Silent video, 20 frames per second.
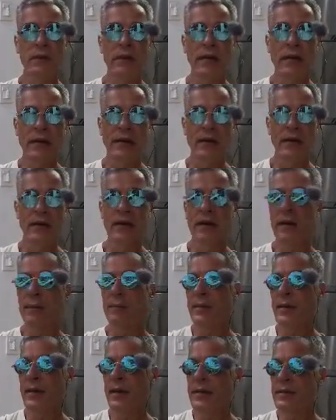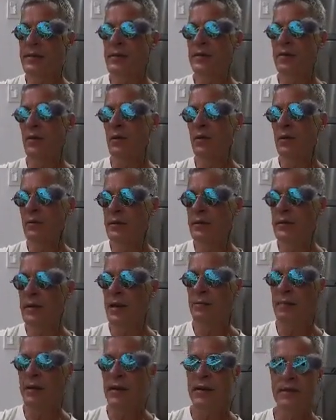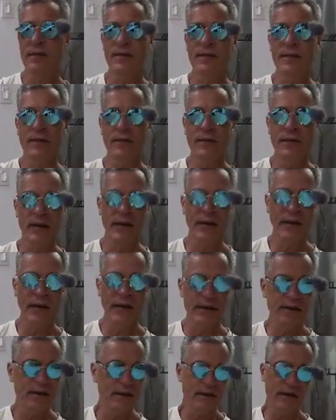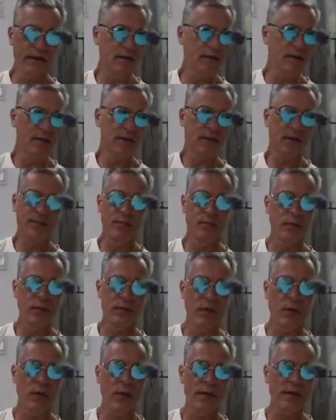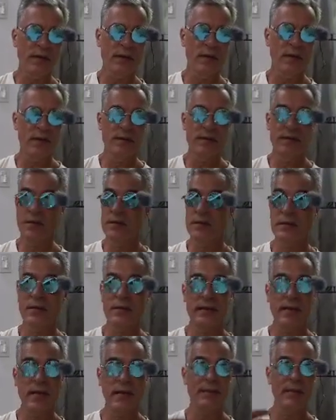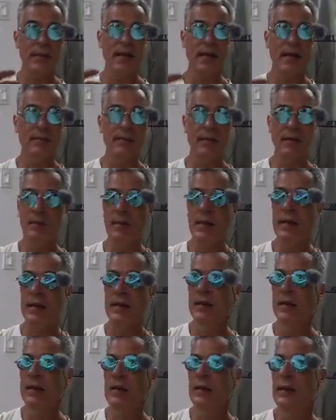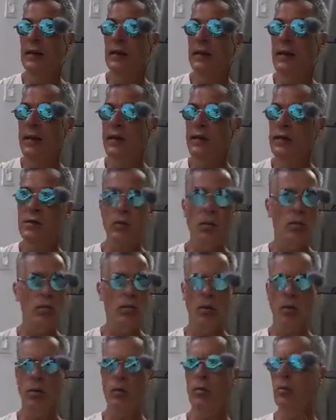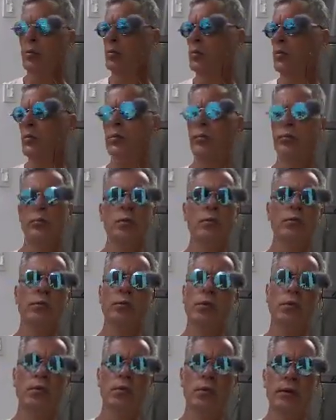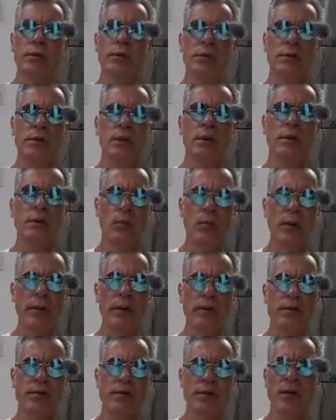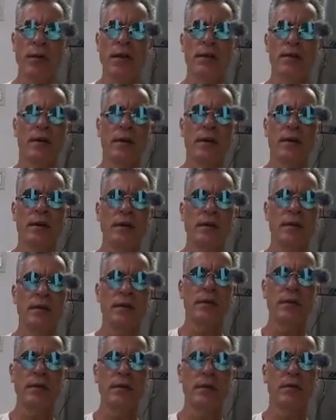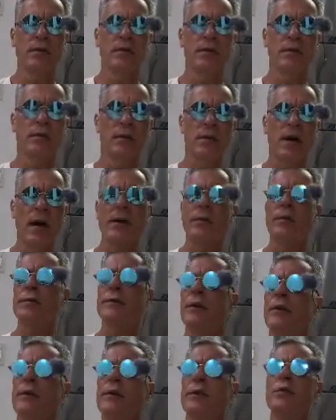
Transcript: heated it up, and I said, oh, did that make you feel funny? I just it was a question, because it's the same thing happened to me. And he said, oh, no, we understand, you Kanos aren't